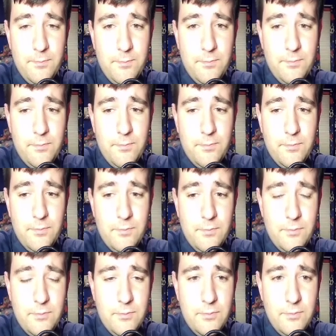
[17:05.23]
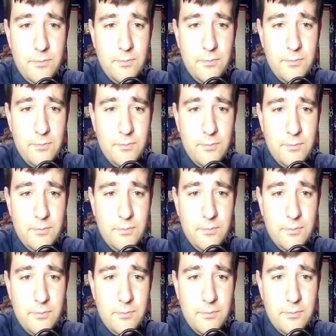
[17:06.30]

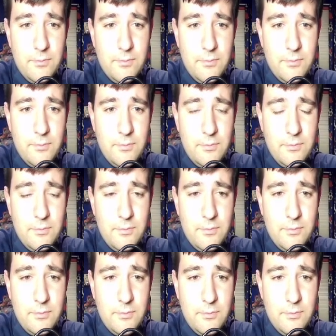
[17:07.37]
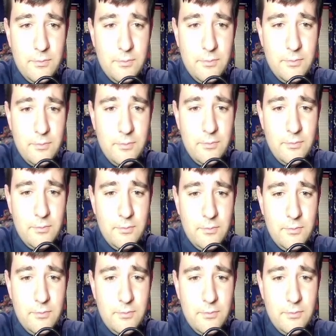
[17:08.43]

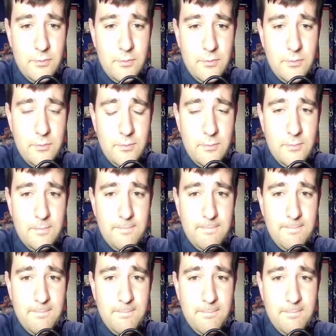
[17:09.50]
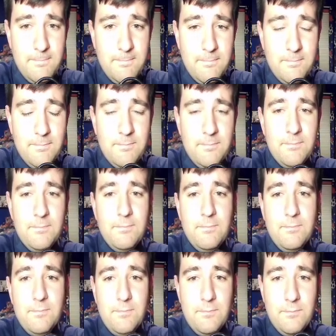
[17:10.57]

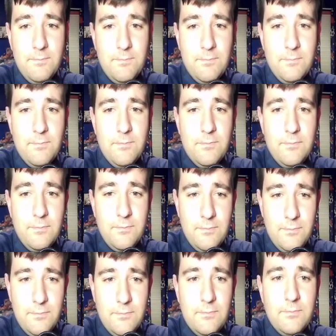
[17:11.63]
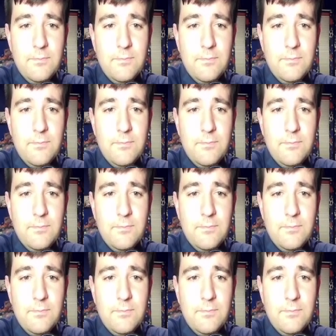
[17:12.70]
(not speaking)